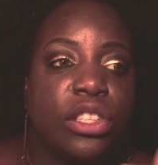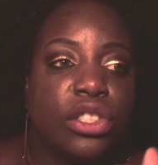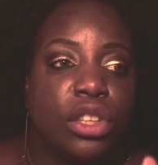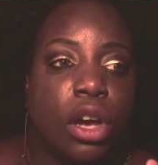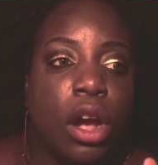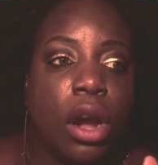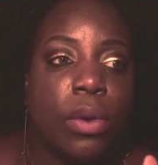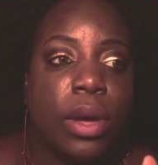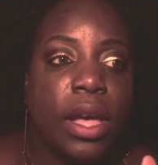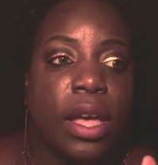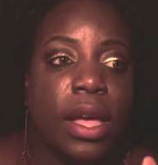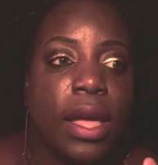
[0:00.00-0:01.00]

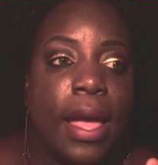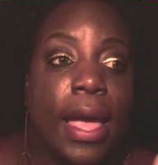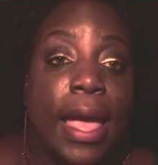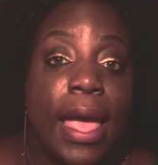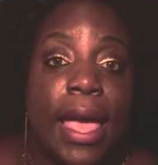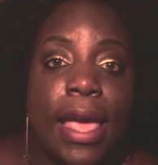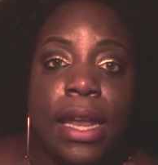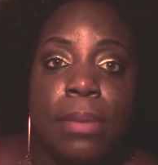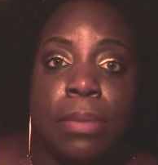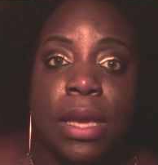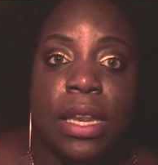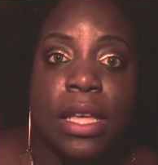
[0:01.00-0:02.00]
Tara and
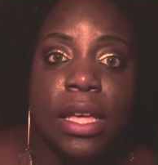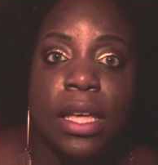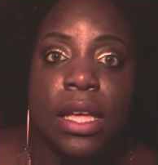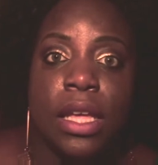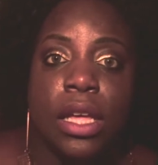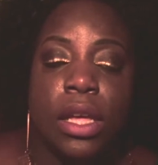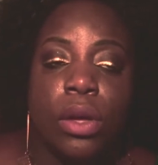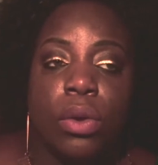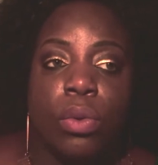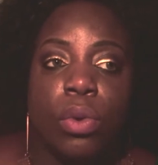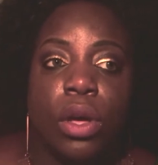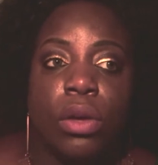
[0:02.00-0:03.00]
Amina.
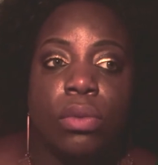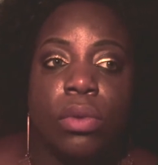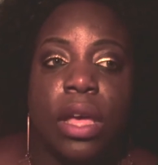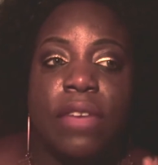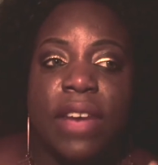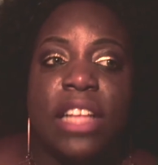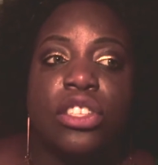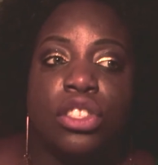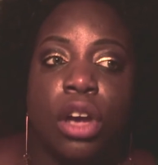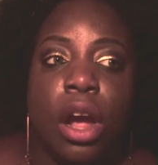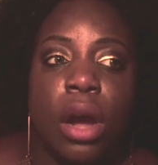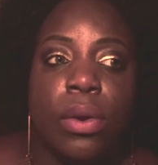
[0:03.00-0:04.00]
Well, invites
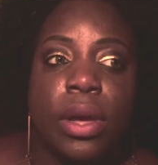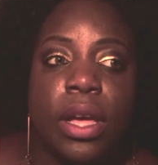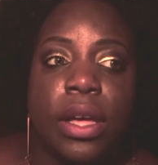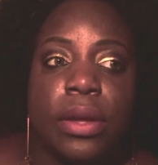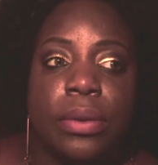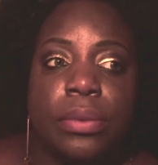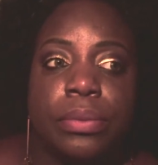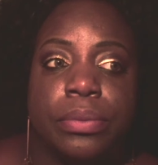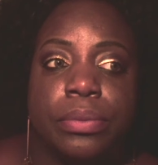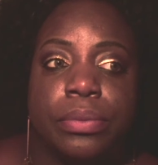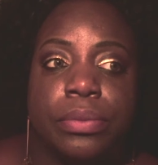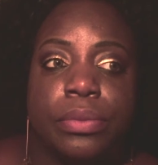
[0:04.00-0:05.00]
Tara.
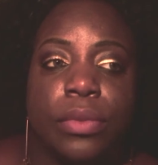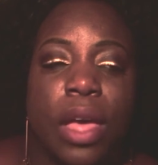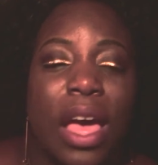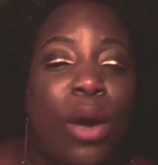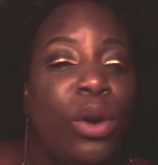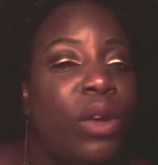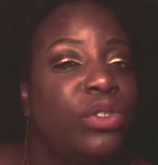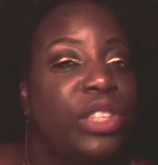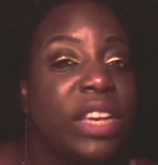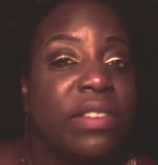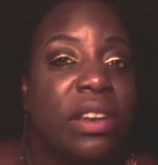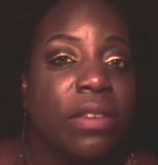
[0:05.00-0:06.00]
I don't know if
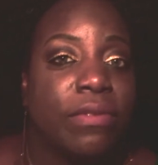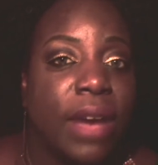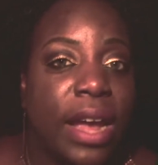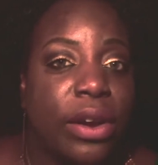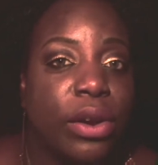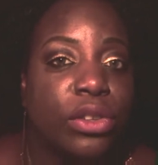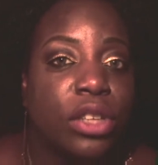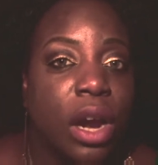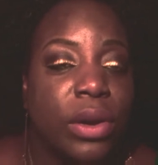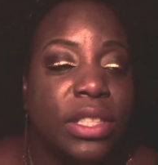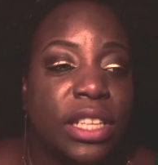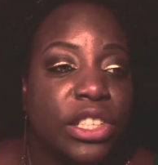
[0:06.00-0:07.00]
she even invited her.
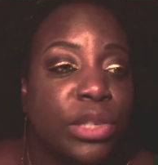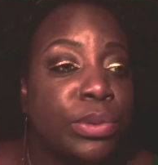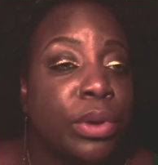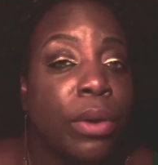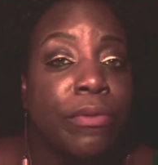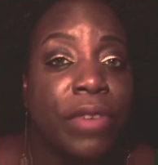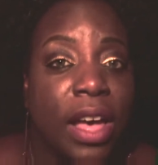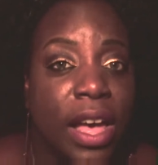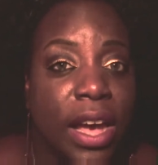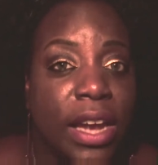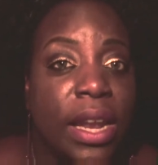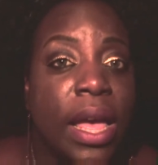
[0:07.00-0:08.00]
Tara said she was gonna
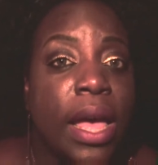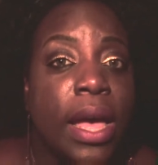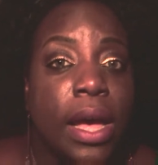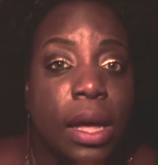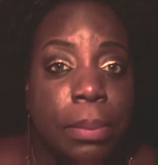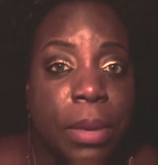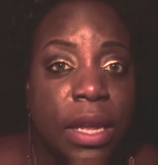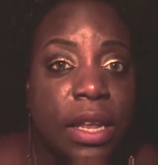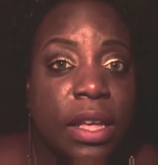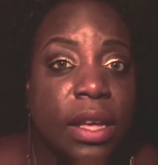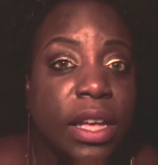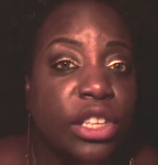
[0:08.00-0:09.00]
find
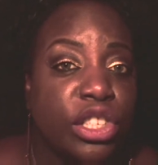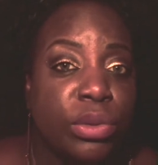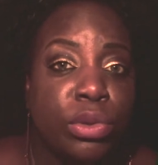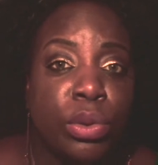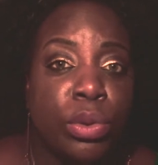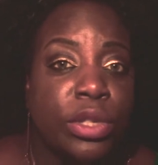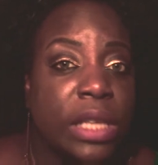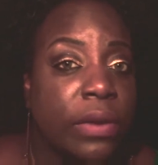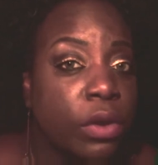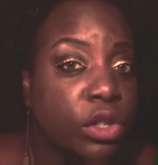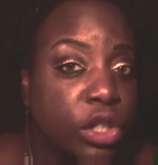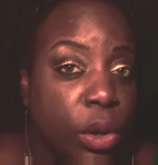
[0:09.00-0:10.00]
Amina because she was doing
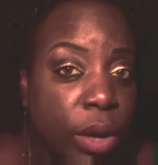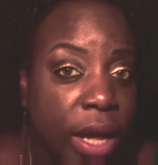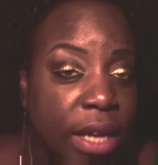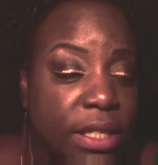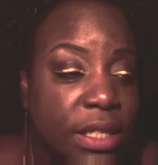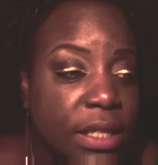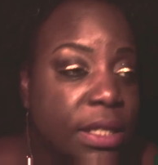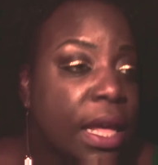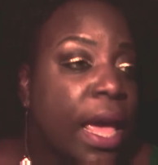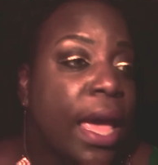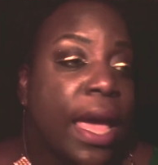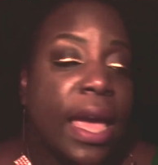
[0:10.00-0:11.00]
several showcases,
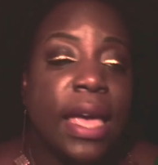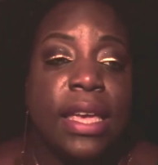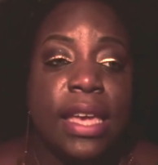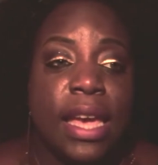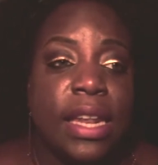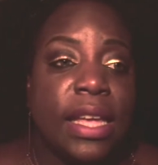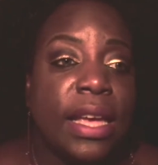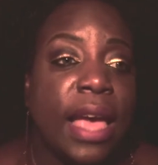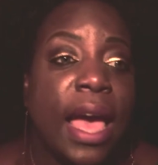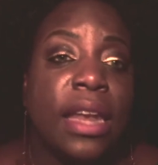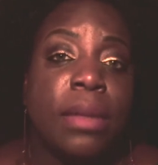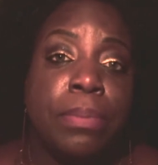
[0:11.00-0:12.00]
and Yandy
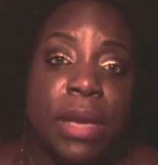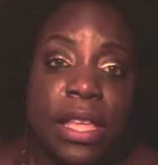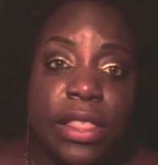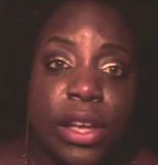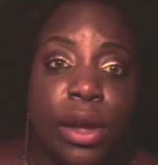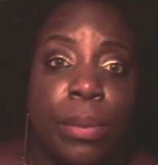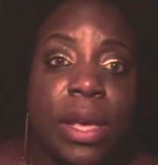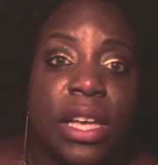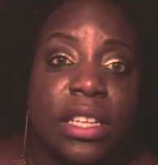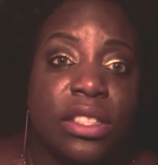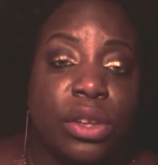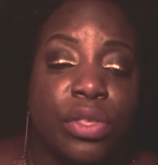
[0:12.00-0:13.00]
had to be there
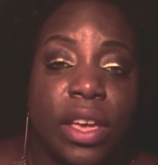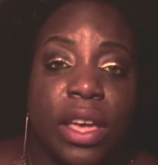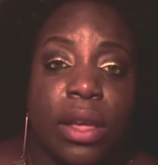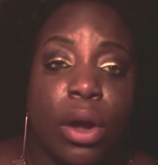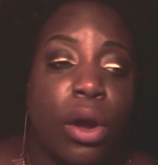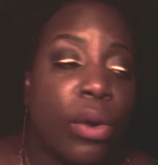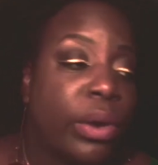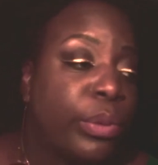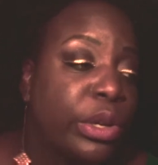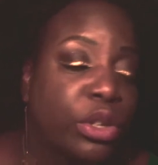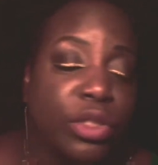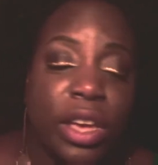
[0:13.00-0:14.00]
because her and
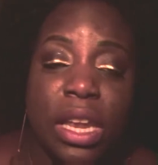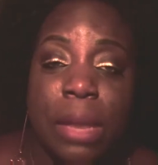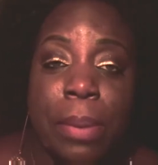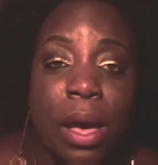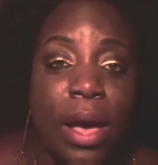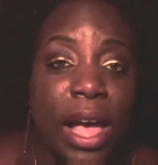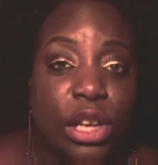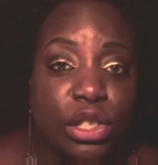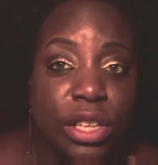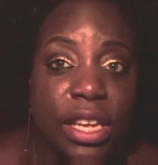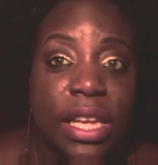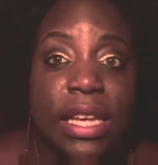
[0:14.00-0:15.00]
Rich are thinking about
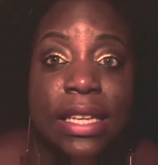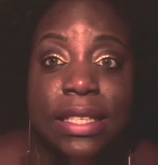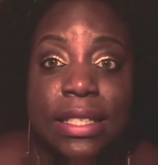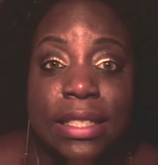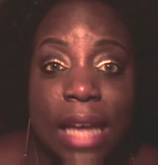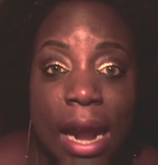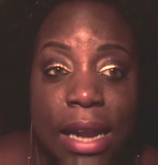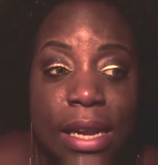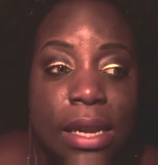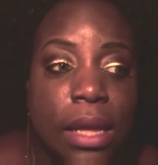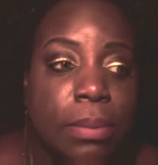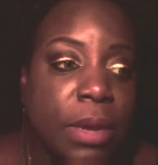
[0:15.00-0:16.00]
actually
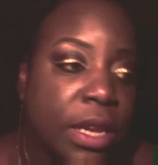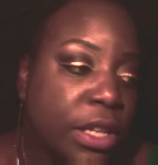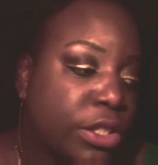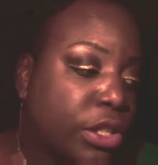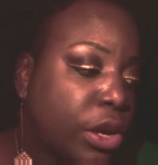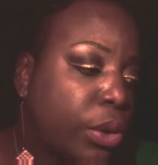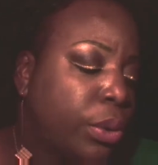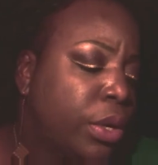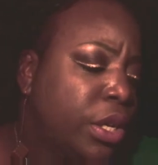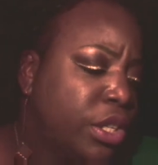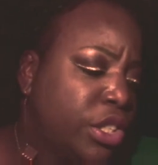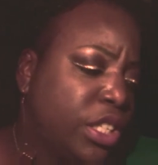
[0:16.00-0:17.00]
signing Amina. So
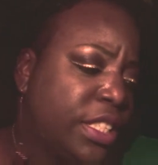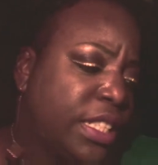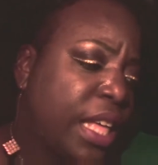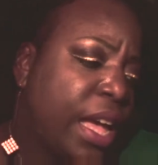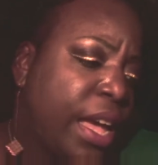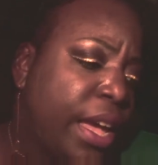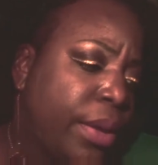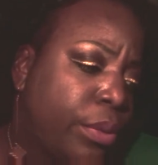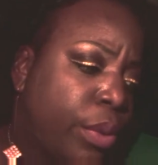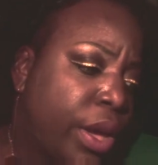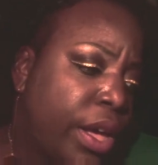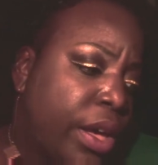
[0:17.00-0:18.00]
she's like,
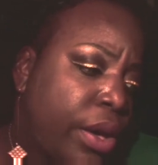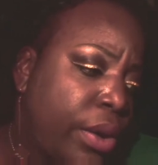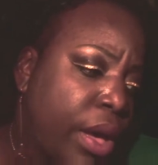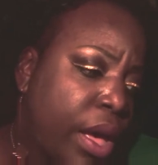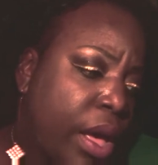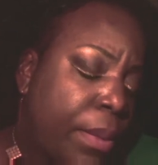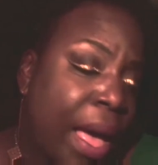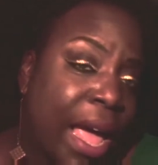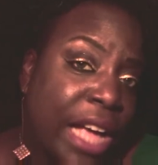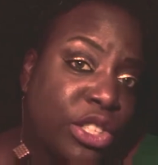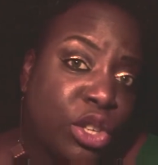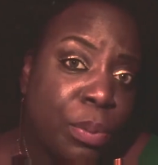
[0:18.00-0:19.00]
well, I
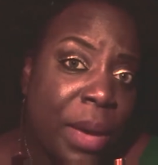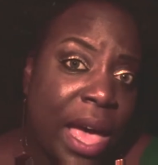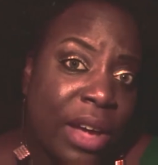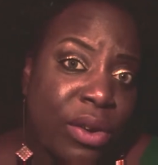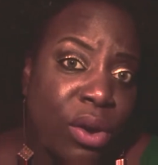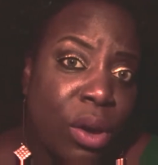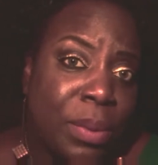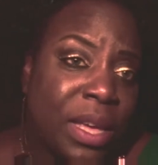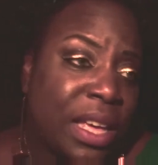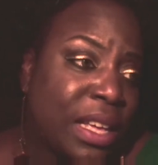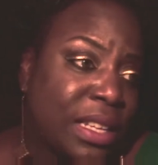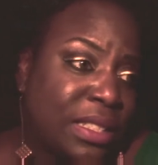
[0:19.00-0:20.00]
got your back, girl,
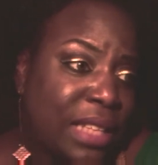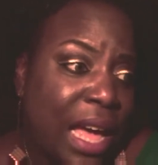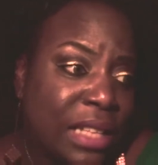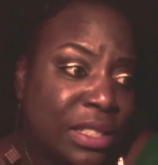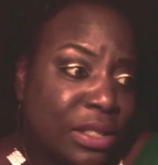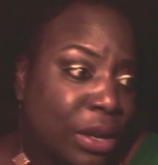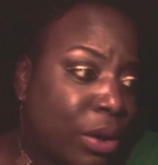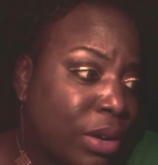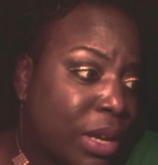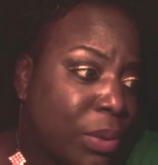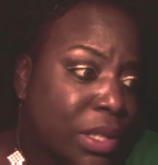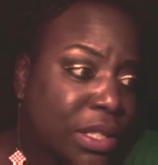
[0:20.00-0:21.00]
because that's
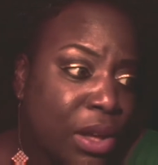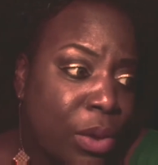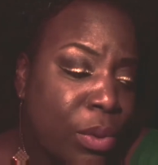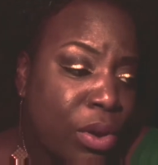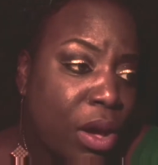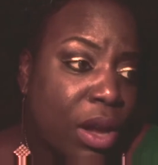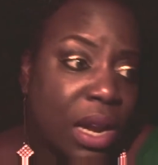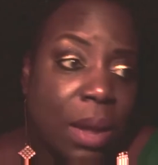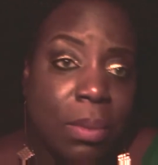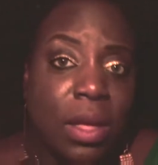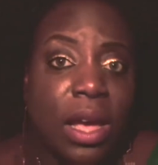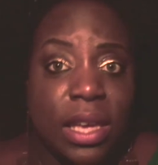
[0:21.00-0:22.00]
dirty what's going on. And
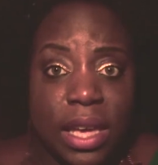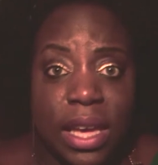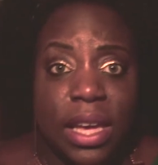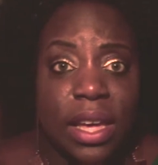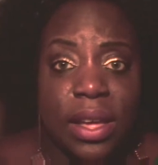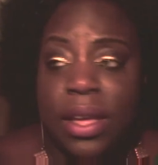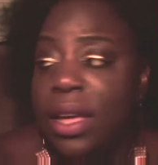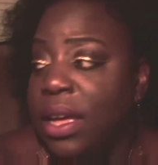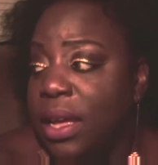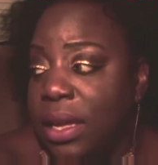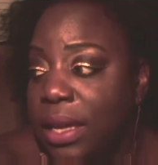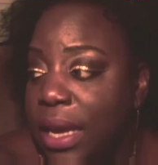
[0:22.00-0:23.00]
I'm like, yeah,
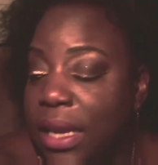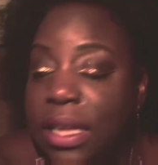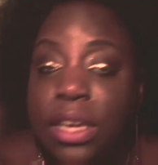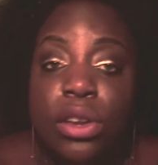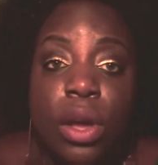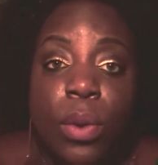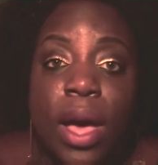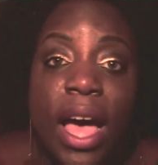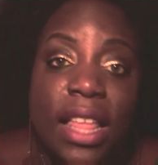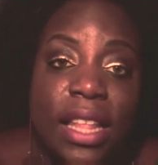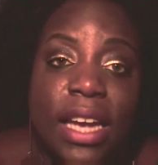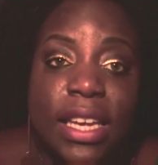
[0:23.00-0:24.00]
Yandy, you know what?
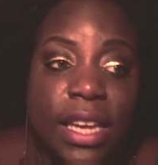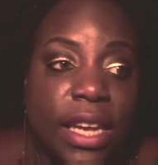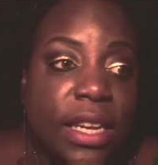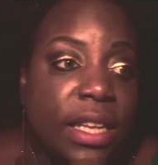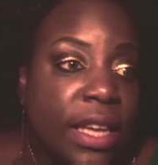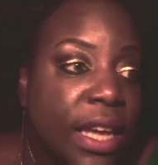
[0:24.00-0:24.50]
I like Yandy.